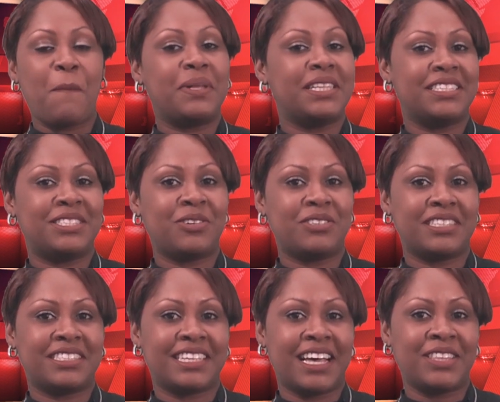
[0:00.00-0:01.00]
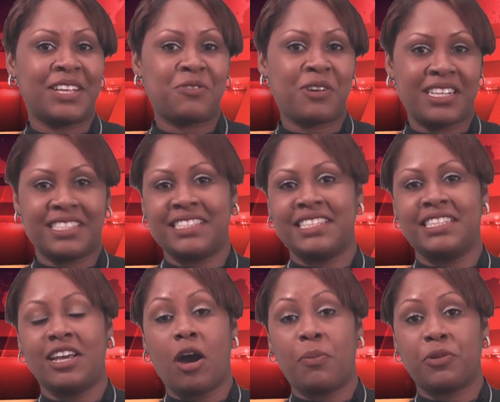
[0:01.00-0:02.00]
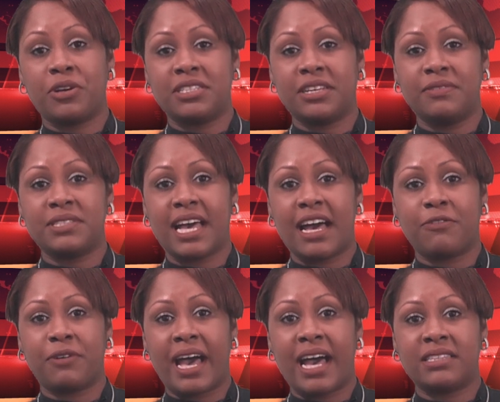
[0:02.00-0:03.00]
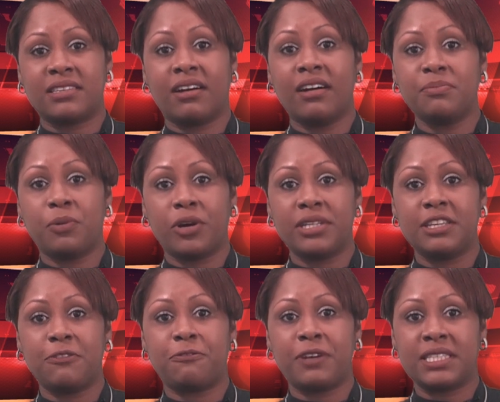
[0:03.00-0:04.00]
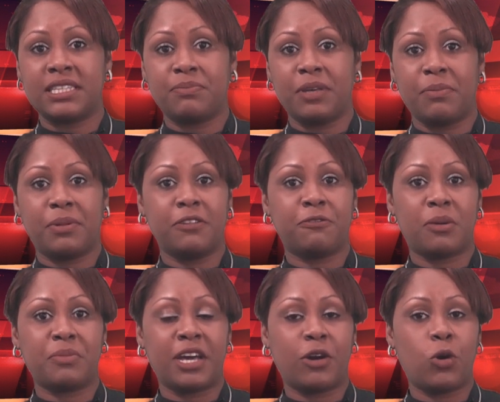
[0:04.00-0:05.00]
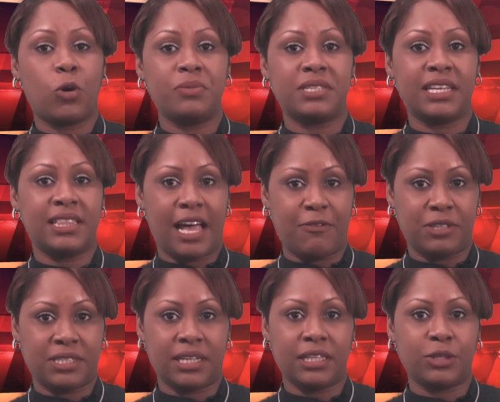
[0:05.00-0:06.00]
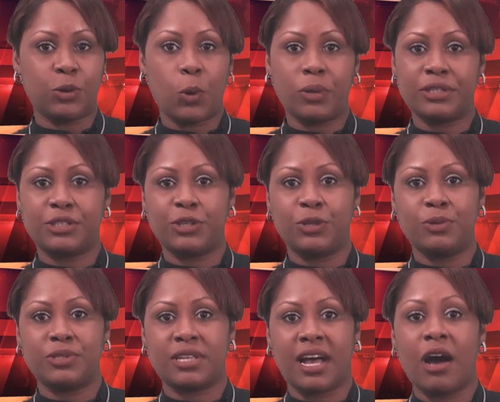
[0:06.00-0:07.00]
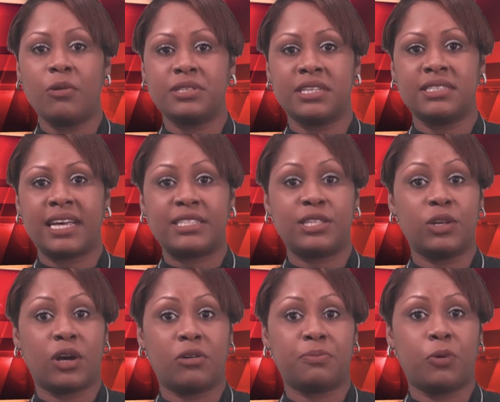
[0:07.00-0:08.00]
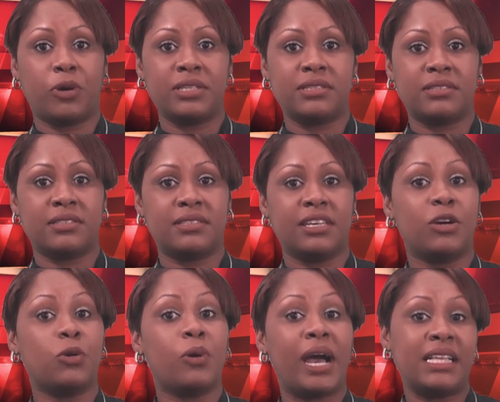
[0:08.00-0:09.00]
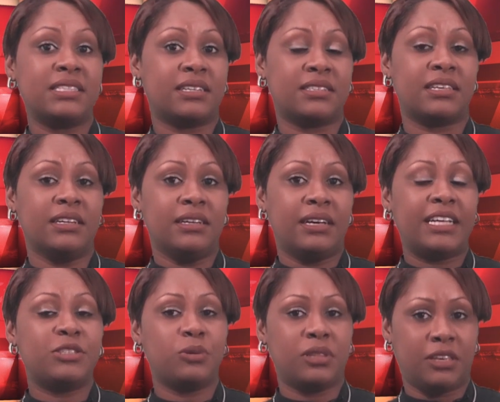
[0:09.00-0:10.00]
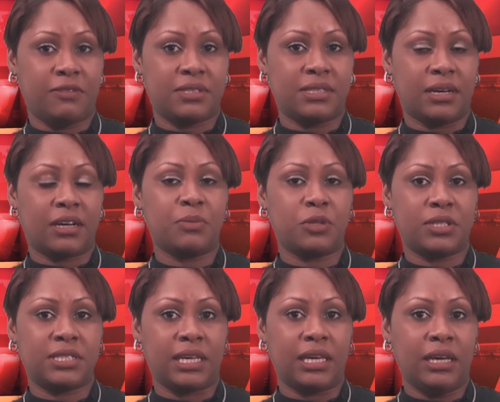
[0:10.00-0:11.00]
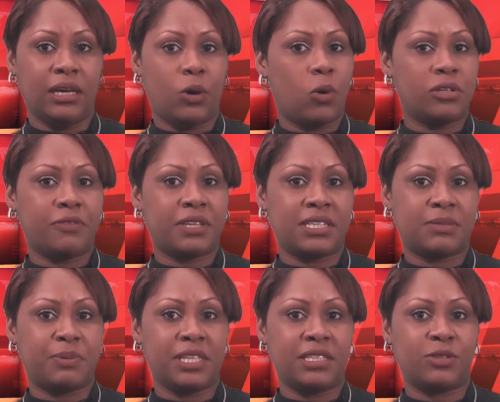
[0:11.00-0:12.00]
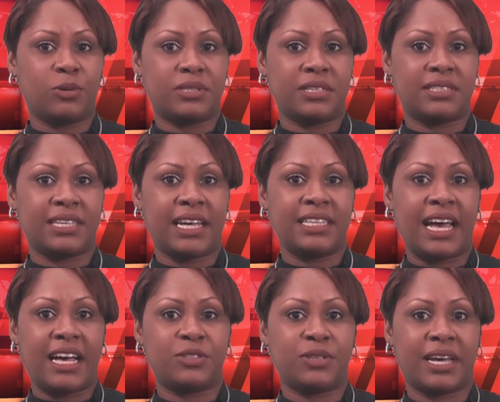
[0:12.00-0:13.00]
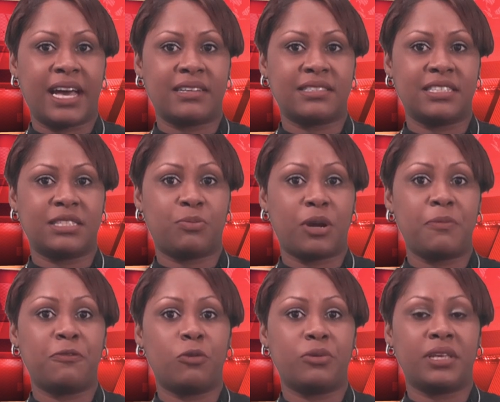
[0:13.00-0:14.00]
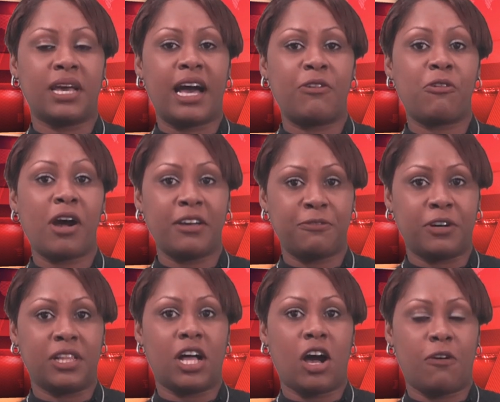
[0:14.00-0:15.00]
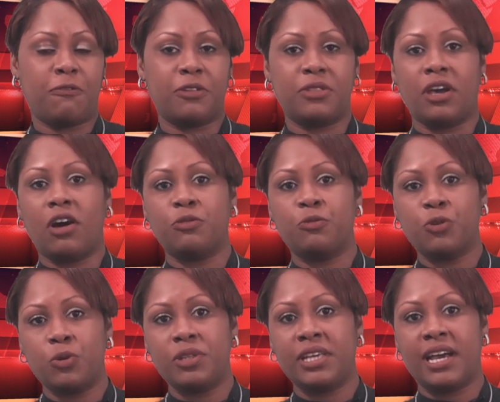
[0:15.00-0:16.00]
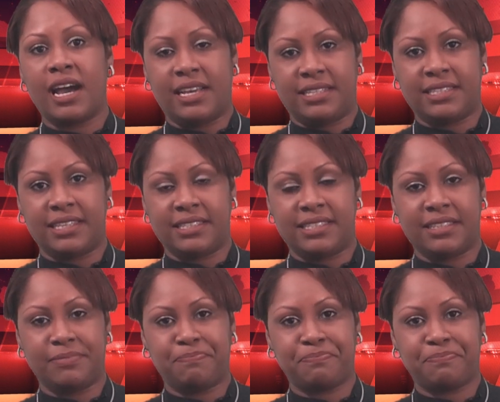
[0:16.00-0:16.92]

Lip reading: Police sources said that Rasta City operatives have at gunpoint evicted people from their homes in Laventil in order to use the houses as lookout points to see who enters and who leaves the community. All of this, police sources said, as the gangsters prep for the arrival of the unruly ISIS.